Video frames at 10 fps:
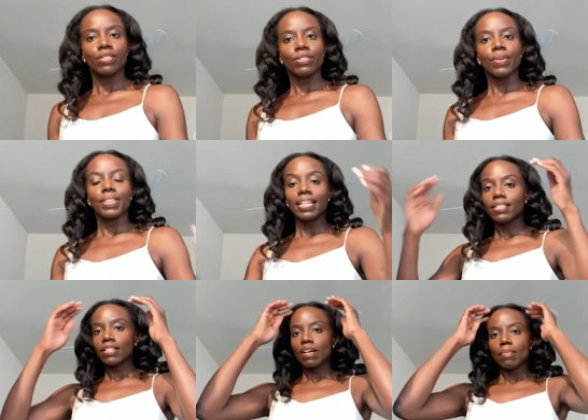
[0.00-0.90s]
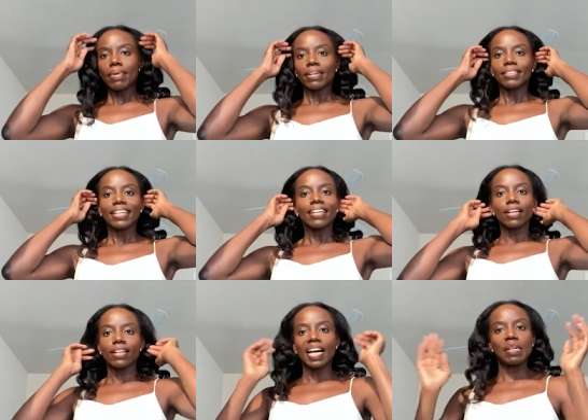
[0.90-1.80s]
So that's about
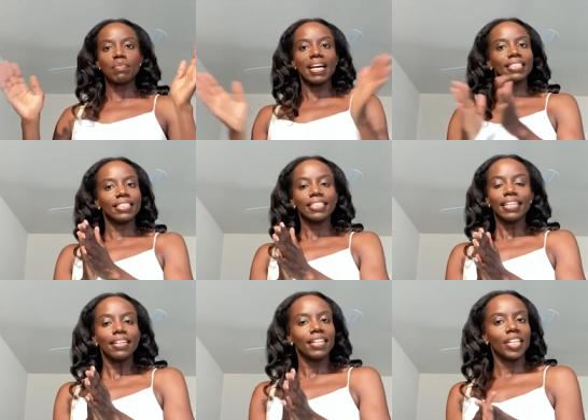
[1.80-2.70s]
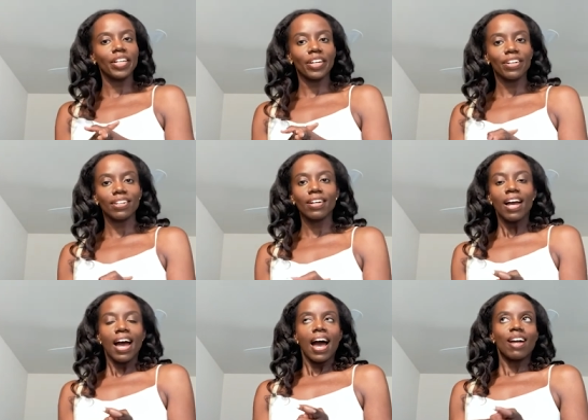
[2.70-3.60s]
it. I'm ending it here.
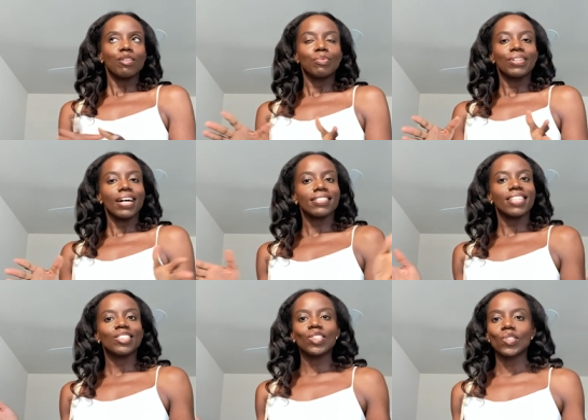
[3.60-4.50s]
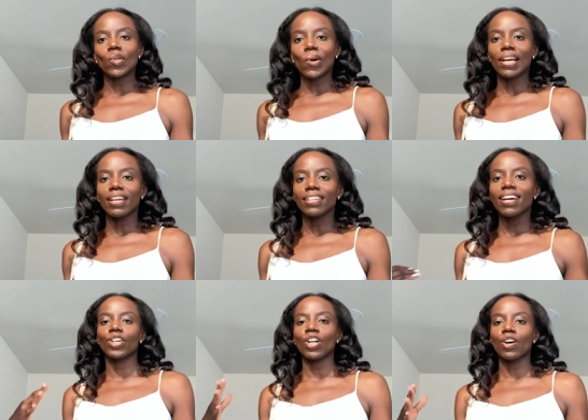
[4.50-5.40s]
I hope you guys enjoyed
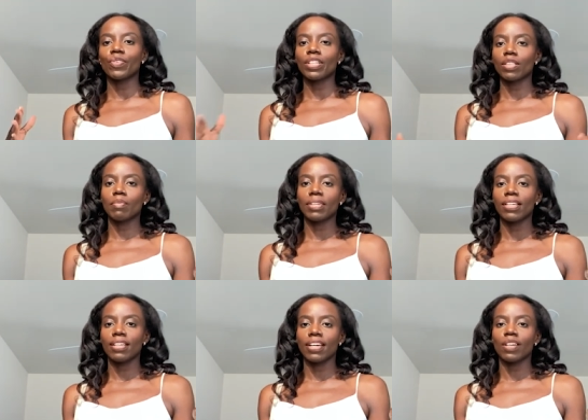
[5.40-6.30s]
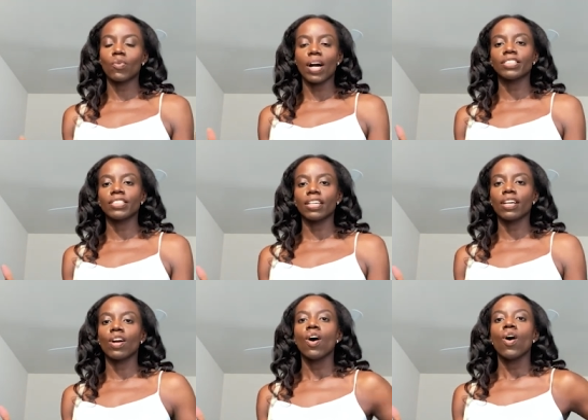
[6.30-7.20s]
along with me and
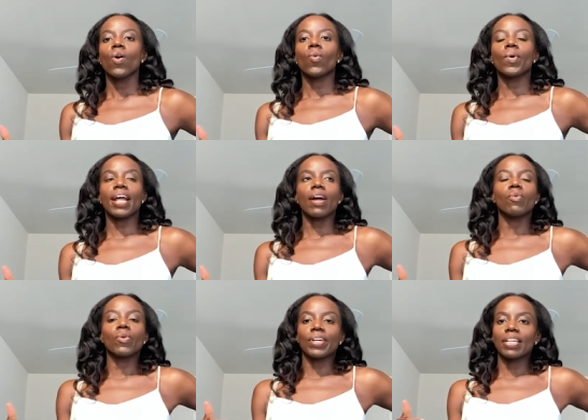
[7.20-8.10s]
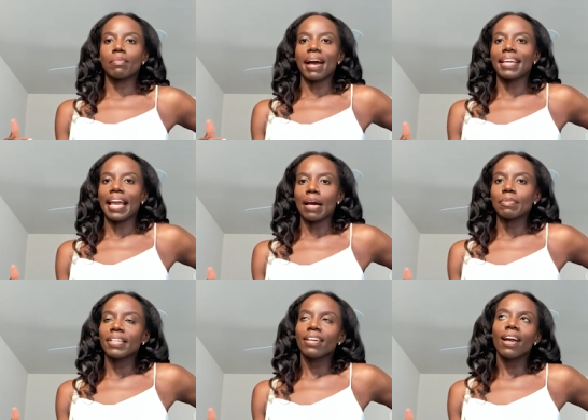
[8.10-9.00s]
watching what I wore in
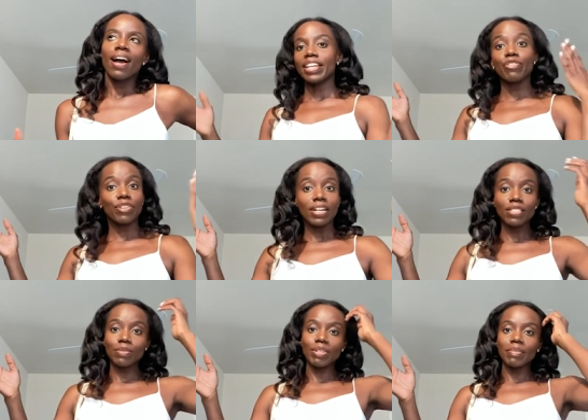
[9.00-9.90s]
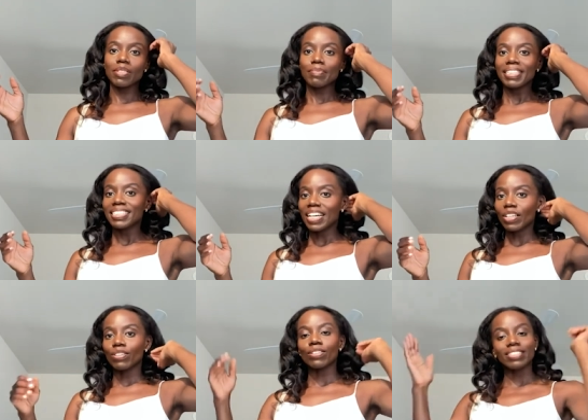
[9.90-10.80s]
Miami. And if you're not subscribed to my
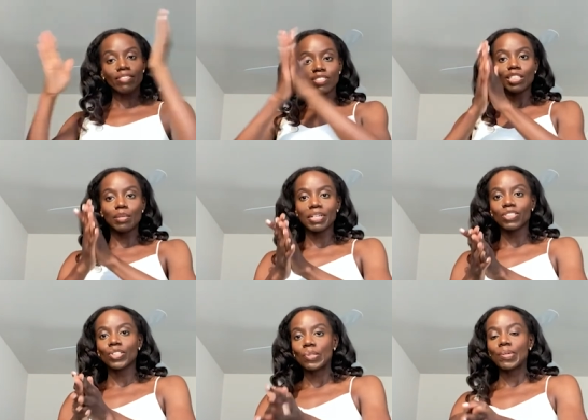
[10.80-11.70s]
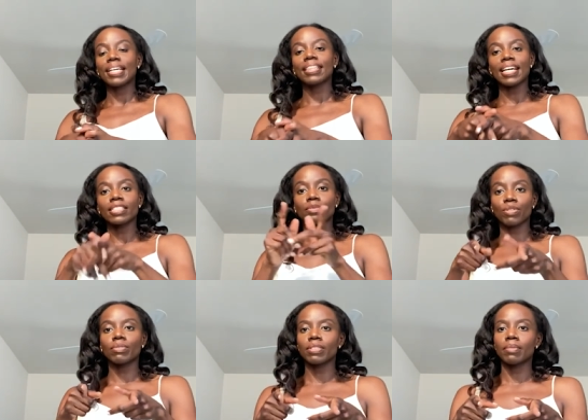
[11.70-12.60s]
channel, definitely make sure you hit that
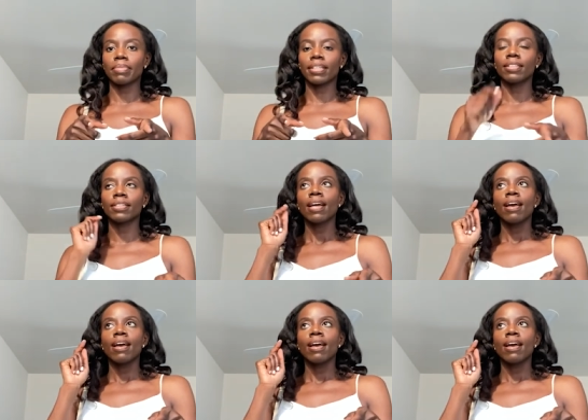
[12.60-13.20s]
subscription button